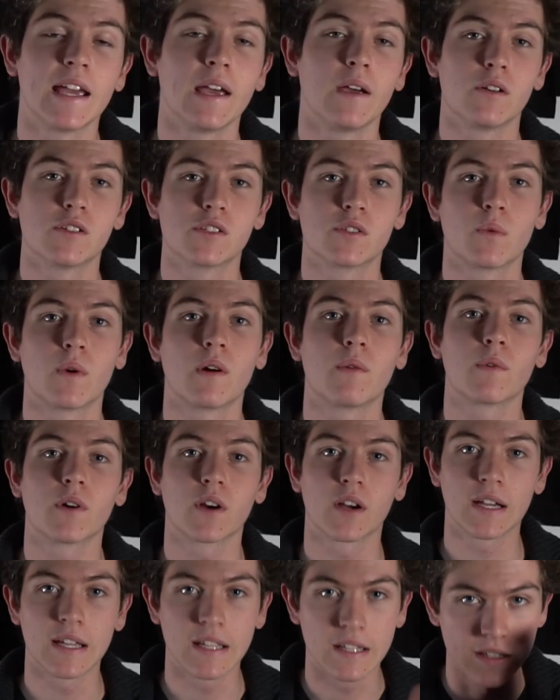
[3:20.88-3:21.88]
It was the one
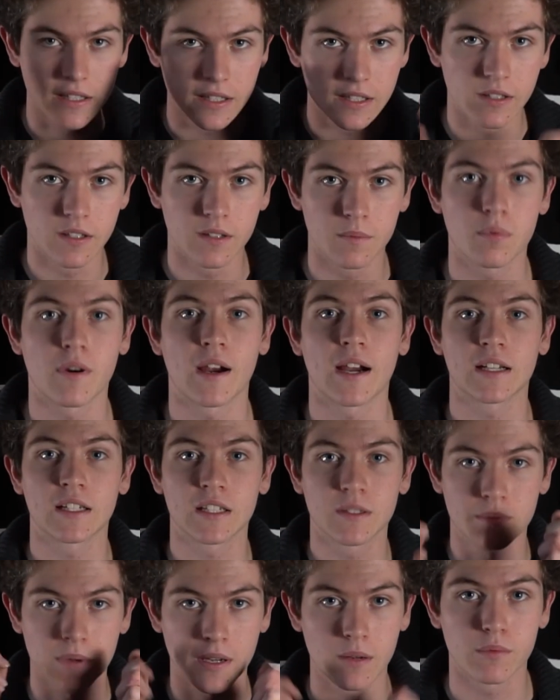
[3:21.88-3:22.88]
where I hit the
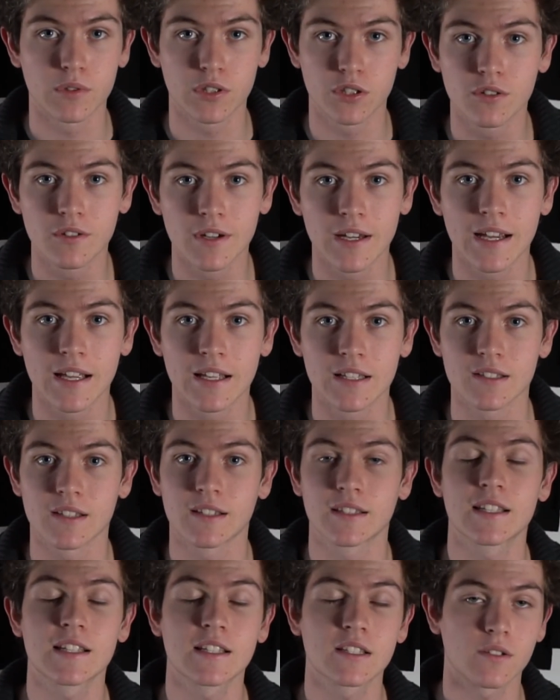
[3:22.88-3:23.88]
practice pad with two hands
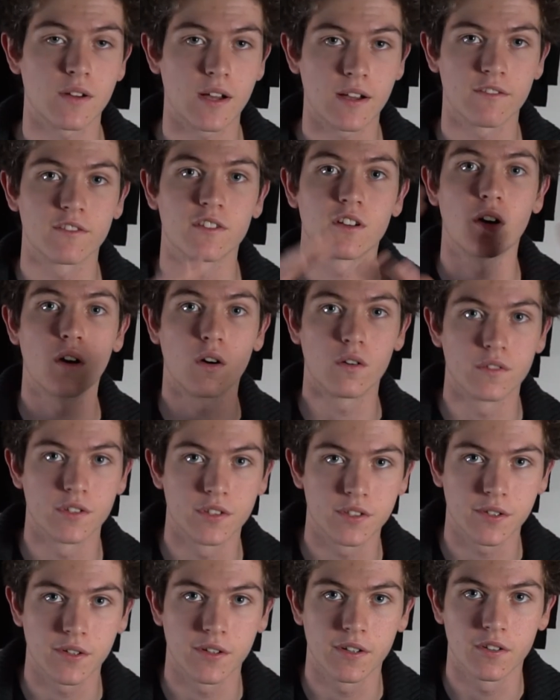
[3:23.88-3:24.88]
like this. I'll have it on the
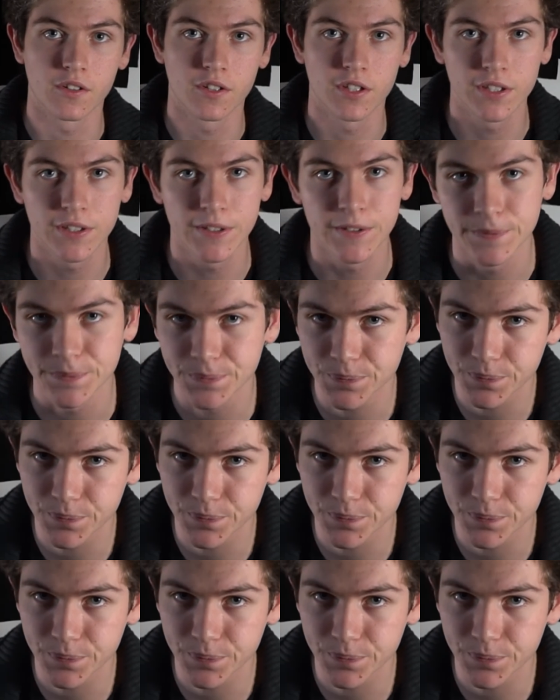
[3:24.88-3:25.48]
screen right now.